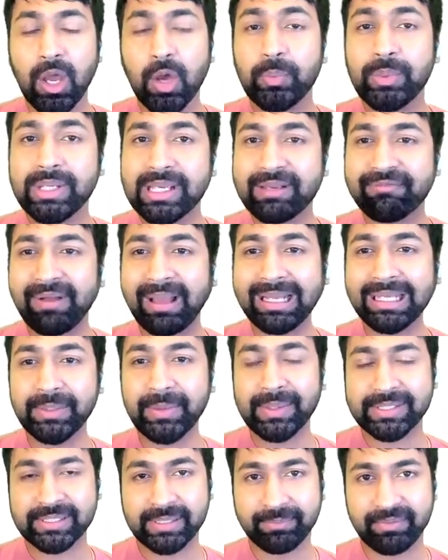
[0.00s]
We
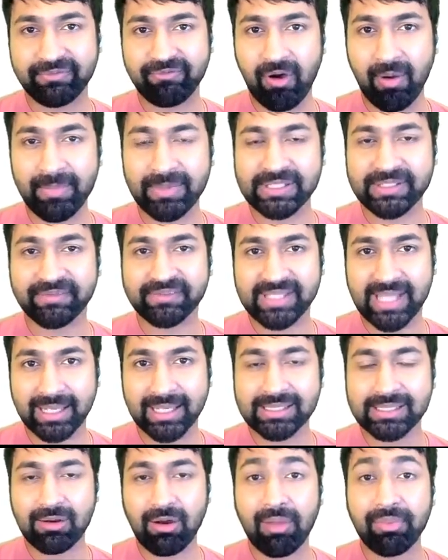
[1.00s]
evaluate the performance of
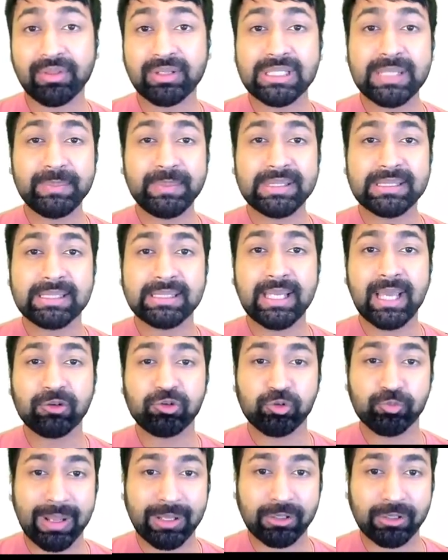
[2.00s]
Senet on the TPC-H